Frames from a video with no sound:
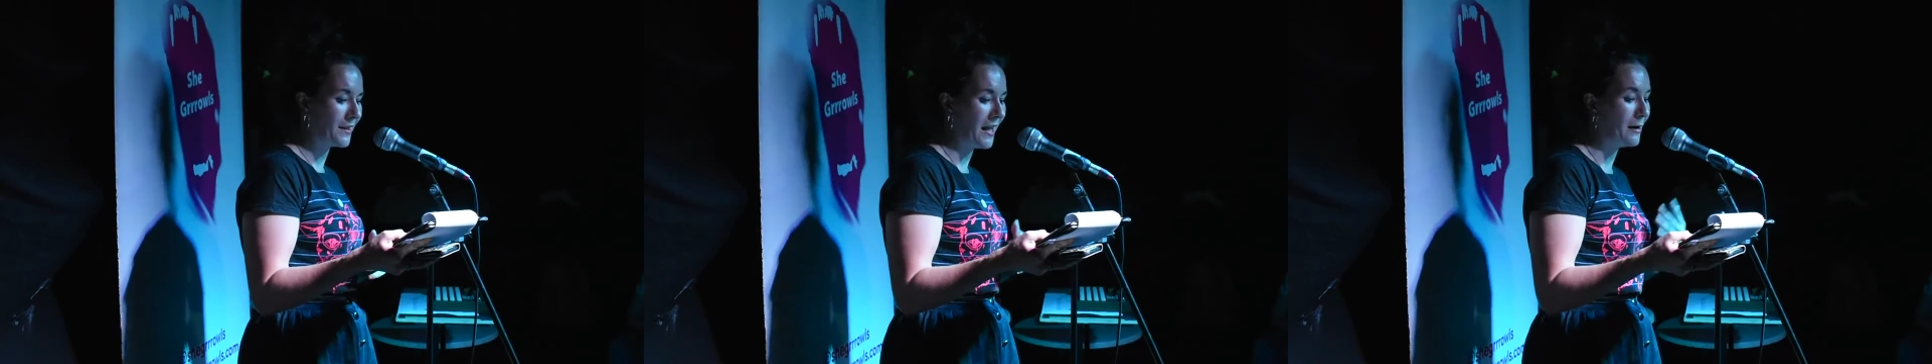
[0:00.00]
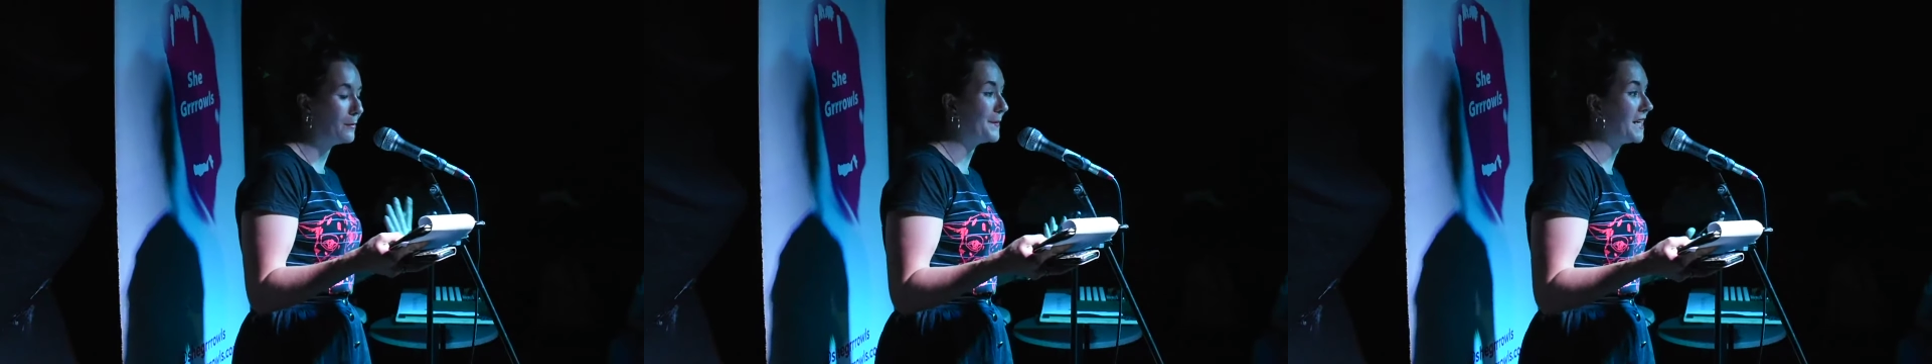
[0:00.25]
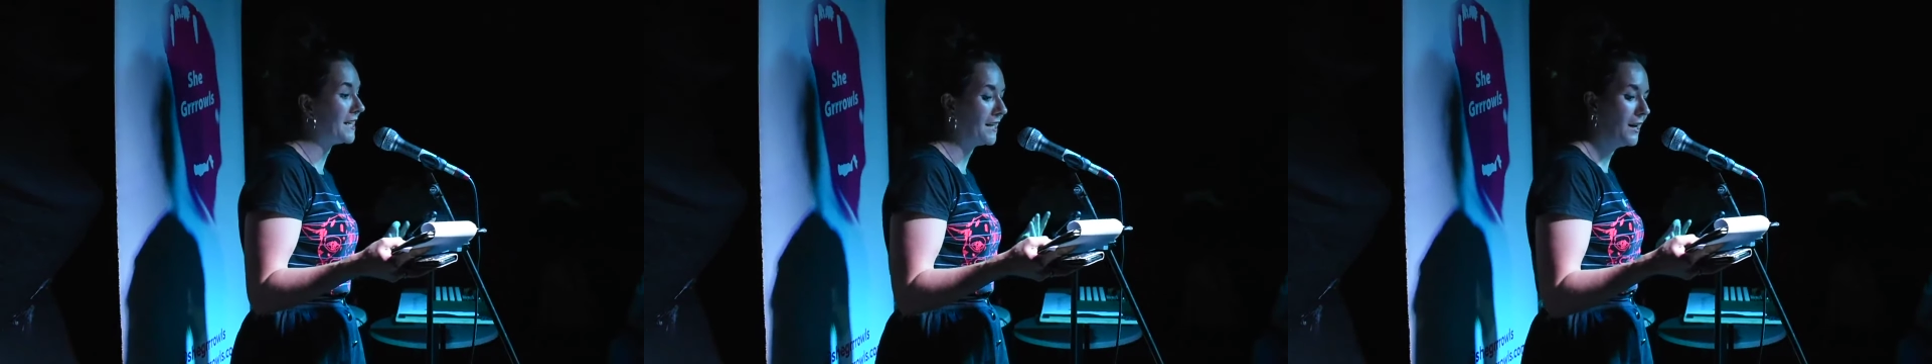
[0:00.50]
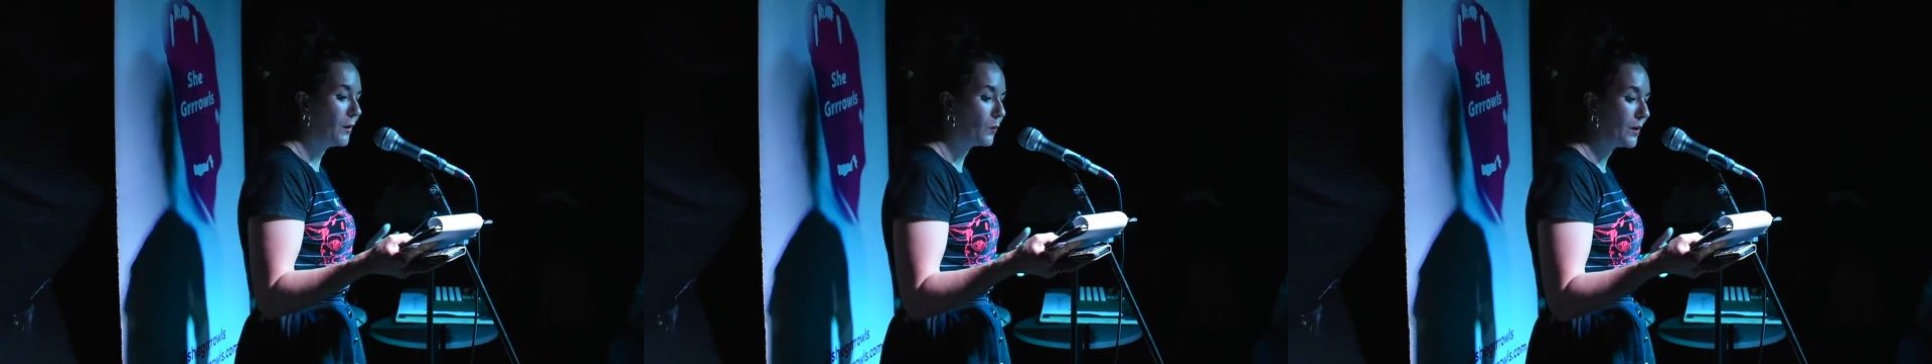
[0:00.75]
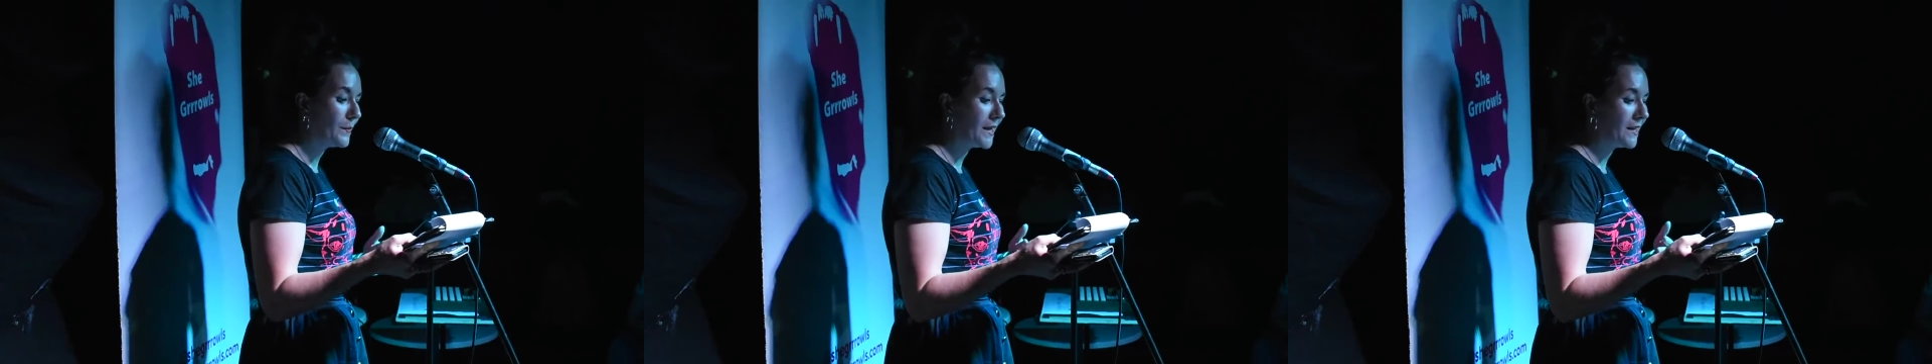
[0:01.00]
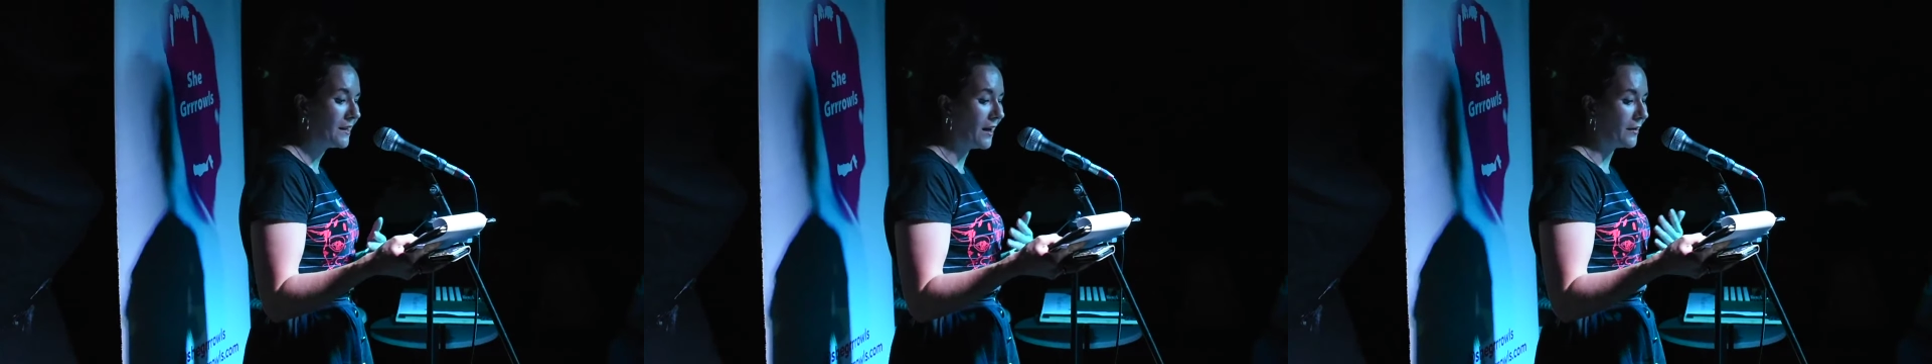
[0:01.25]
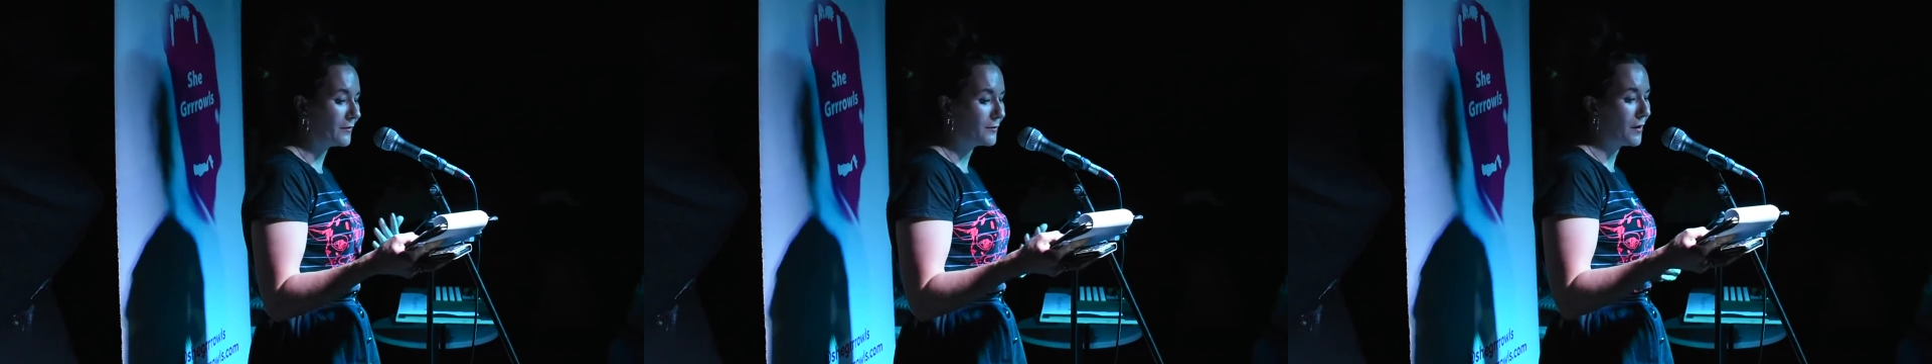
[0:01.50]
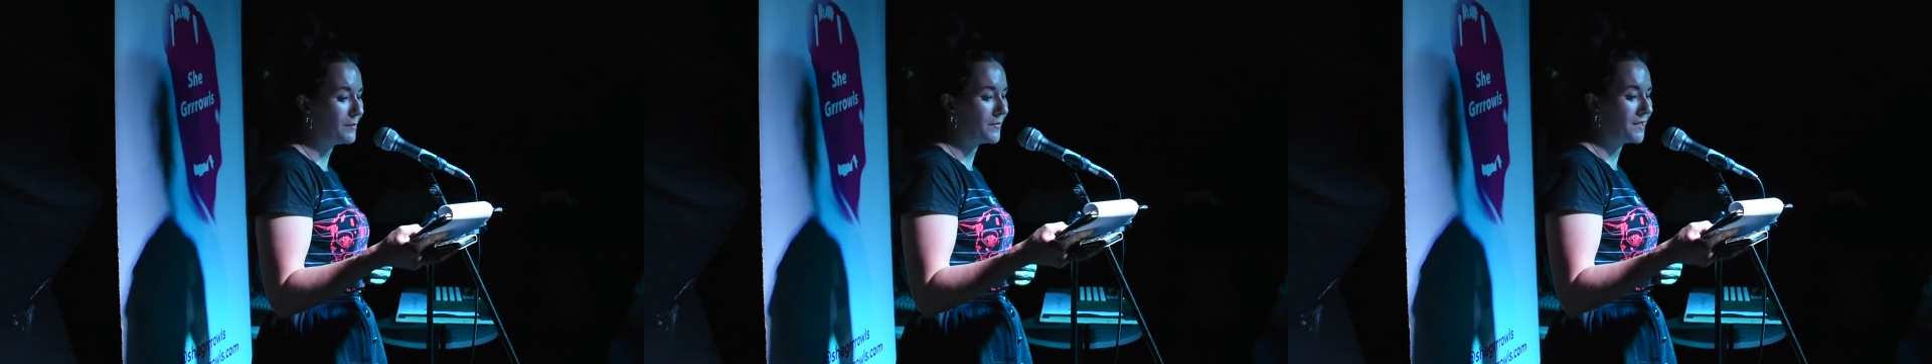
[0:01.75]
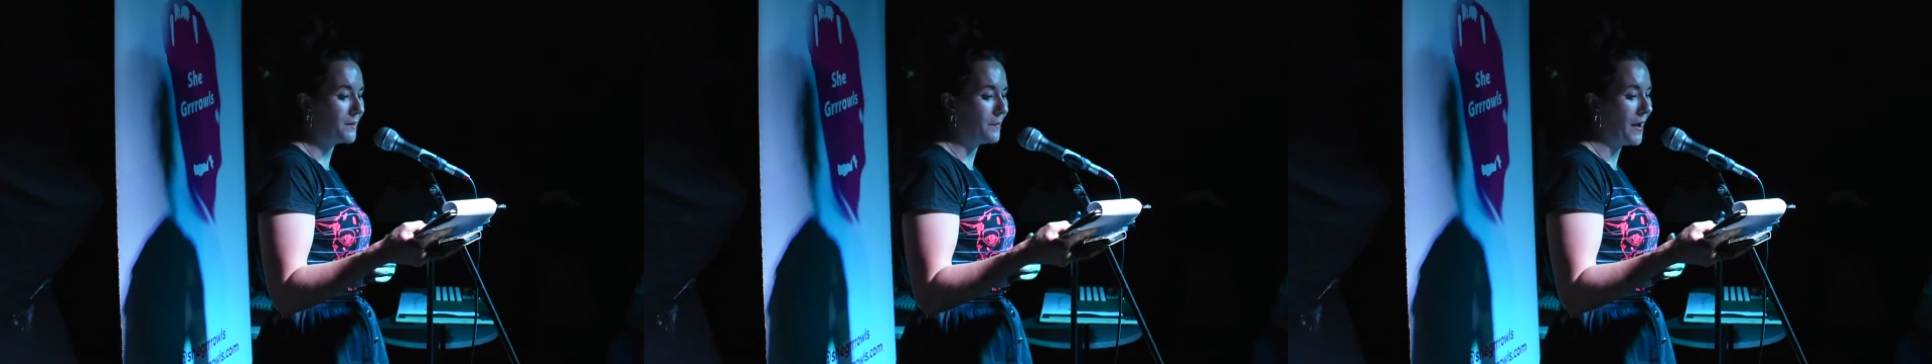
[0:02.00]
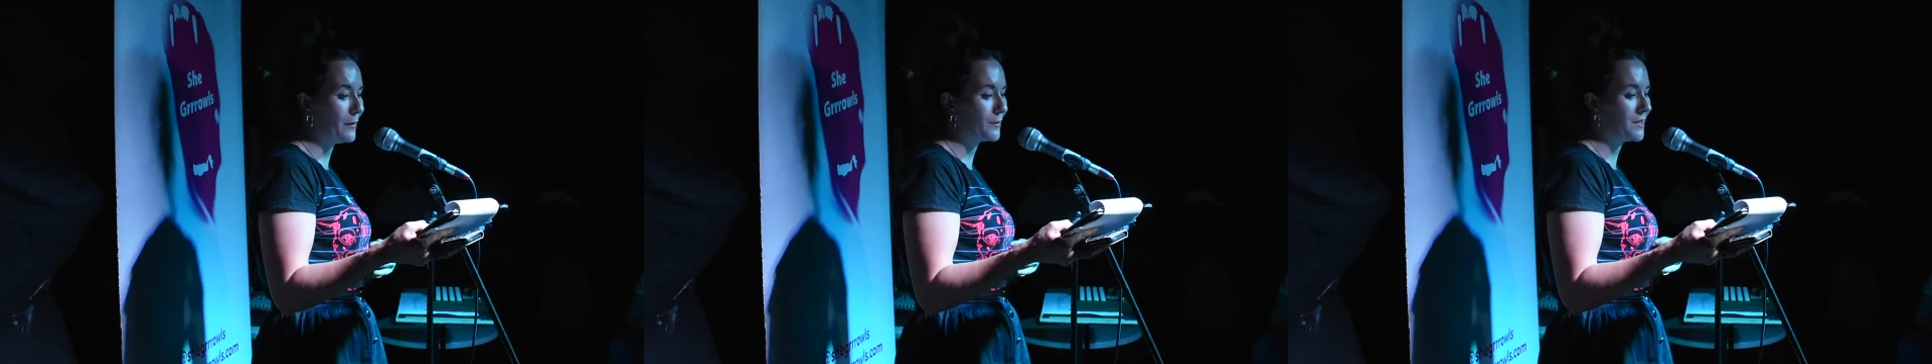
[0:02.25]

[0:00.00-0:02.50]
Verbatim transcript: how many women I've dreamt about,